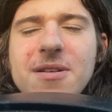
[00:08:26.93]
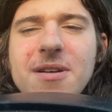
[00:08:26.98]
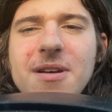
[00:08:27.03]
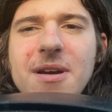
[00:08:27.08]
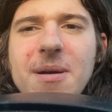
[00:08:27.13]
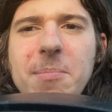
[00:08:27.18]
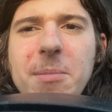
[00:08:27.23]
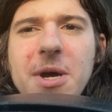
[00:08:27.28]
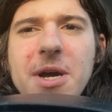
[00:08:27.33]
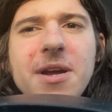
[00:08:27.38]

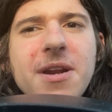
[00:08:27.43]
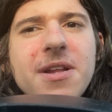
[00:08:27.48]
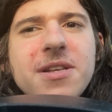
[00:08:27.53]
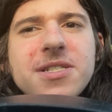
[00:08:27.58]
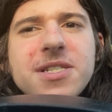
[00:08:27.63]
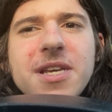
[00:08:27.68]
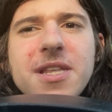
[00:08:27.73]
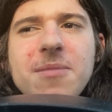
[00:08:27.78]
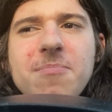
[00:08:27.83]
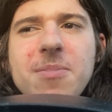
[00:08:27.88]
I'm not going to
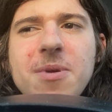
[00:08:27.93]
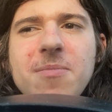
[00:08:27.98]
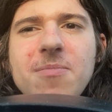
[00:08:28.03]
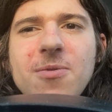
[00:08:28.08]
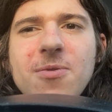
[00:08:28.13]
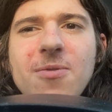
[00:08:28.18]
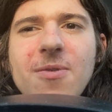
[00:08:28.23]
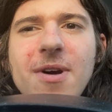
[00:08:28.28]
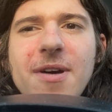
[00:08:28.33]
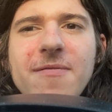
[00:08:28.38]
say the
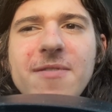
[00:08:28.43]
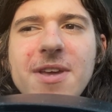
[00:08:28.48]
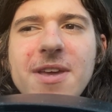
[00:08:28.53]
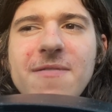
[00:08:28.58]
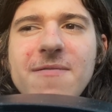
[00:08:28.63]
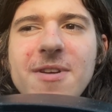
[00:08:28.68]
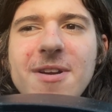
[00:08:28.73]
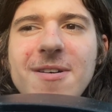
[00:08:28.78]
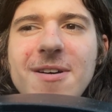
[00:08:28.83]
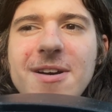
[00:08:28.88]
people who haven't
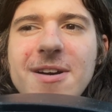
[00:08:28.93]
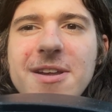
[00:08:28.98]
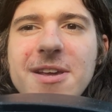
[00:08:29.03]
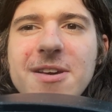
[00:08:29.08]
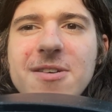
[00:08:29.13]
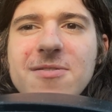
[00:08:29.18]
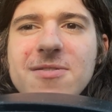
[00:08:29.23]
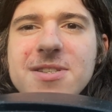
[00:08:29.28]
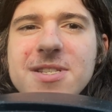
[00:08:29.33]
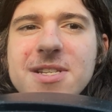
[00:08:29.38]
given
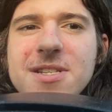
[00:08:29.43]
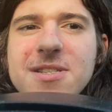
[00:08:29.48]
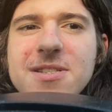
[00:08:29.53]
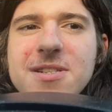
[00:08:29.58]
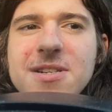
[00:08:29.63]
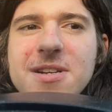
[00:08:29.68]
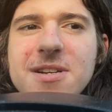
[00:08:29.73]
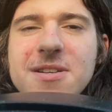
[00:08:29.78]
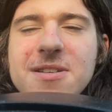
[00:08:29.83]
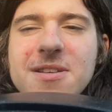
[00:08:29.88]
audio because that's
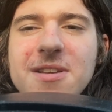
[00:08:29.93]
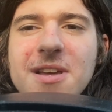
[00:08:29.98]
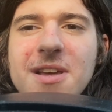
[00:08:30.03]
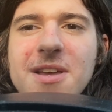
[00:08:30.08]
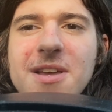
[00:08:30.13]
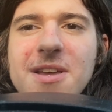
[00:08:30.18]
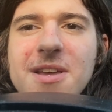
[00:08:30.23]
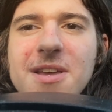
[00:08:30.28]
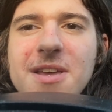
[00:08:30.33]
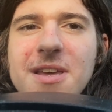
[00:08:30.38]
kind of
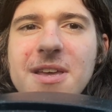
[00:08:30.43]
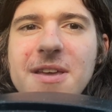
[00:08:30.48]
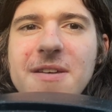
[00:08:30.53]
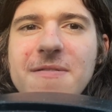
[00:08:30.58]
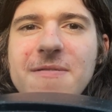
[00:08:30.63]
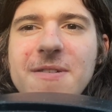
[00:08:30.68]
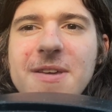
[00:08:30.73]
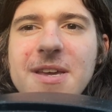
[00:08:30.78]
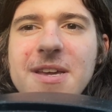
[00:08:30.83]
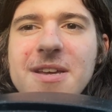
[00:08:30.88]

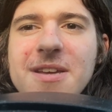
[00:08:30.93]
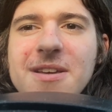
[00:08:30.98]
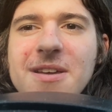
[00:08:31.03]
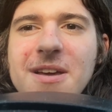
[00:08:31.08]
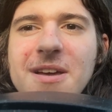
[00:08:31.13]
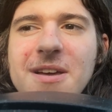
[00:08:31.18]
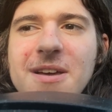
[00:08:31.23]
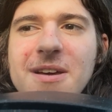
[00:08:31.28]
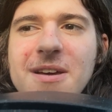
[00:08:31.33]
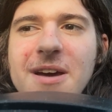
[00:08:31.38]
iffy.
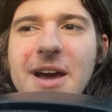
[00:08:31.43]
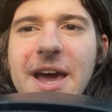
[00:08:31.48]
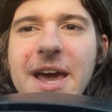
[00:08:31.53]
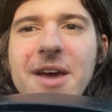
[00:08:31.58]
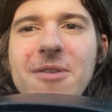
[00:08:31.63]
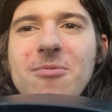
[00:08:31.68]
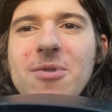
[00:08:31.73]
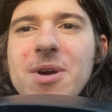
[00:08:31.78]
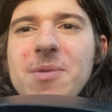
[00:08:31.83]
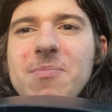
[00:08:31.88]
I
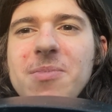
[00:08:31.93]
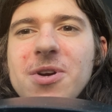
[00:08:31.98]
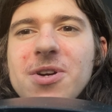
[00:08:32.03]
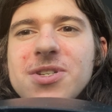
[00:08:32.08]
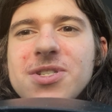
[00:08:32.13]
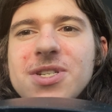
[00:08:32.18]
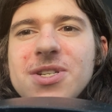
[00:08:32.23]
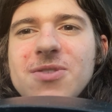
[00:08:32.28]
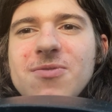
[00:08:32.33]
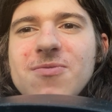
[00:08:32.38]
had one
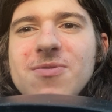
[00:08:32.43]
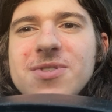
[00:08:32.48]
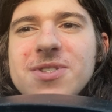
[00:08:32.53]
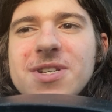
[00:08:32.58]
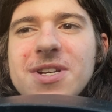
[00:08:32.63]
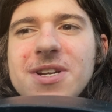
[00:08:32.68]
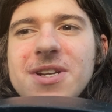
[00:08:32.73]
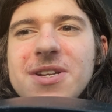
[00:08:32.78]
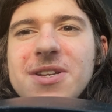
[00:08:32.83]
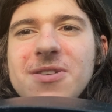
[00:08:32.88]
person who was
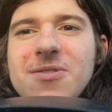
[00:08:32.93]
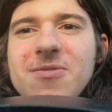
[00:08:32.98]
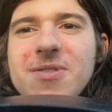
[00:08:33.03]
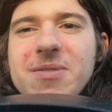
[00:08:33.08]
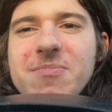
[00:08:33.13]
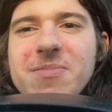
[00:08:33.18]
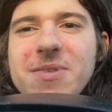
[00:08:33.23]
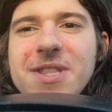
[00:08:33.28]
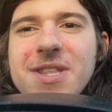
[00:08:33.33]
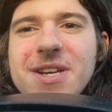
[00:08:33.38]
going to do
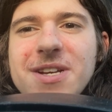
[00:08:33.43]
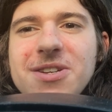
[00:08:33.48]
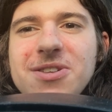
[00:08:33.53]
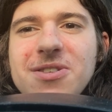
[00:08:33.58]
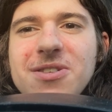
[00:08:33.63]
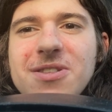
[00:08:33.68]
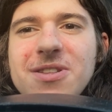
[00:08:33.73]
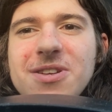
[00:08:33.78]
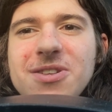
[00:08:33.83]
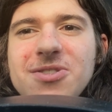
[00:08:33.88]
it, but
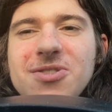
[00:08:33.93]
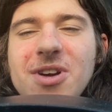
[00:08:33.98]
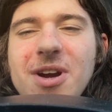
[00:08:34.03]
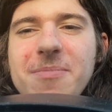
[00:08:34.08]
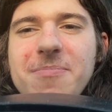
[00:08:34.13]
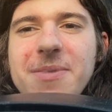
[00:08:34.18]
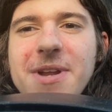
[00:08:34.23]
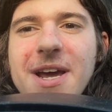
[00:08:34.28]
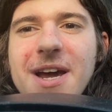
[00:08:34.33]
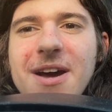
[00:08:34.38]
they
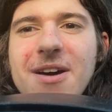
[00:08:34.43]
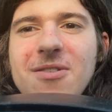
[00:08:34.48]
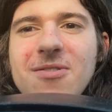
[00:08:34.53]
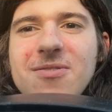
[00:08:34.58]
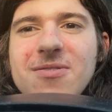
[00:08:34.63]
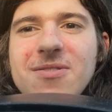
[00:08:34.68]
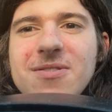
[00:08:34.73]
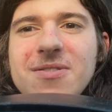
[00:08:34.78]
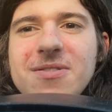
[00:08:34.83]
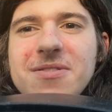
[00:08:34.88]
dropped
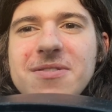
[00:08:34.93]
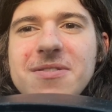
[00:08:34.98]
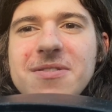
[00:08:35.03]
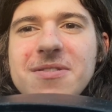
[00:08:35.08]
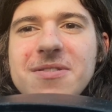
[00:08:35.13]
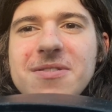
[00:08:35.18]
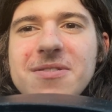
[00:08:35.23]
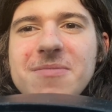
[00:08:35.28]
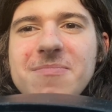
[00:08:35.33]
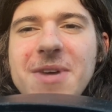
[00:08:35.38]
out.
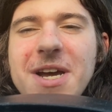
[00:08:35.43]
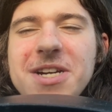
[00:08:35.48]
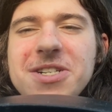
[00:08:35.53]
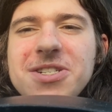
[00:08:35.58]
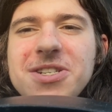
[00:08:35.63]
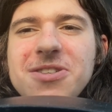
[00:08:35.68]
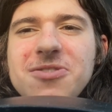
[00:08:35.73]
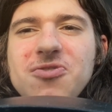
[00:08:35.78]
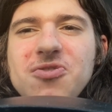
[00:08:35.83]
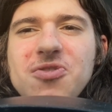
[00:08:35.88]

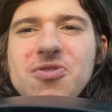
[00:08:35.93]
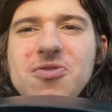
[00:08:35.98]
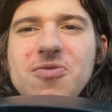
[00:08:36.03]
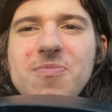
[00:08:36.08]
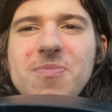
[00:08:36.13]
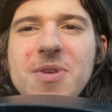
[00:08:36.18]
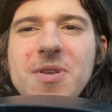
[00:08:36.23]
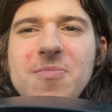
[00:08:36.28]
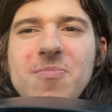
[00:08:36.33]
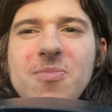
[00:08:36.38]
Actually, 2
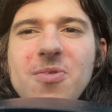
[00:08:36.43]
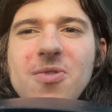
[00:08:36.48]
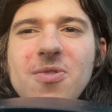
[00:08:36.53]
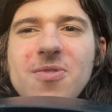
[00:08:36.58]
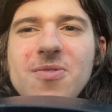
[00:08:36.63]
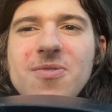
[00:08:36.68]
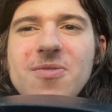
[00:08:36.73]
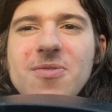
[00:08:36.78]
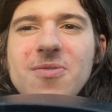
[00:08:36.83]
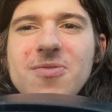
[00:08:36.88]

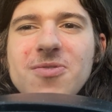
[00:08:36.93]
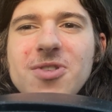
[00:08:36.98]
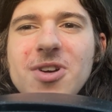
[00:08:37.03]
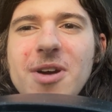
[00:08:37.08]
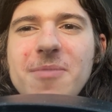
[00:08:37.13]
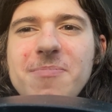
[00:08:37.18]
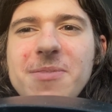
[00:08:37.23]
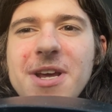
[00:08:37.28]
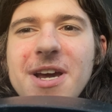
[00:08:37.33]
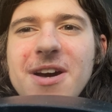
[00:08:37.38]
people who
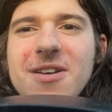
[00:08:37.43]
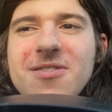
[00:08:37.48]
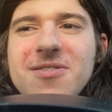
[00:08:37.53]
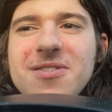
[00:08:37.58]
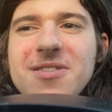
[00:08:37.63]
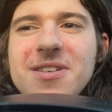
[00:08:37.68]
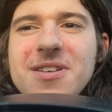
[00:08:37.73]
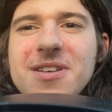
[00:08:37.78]
dropped out.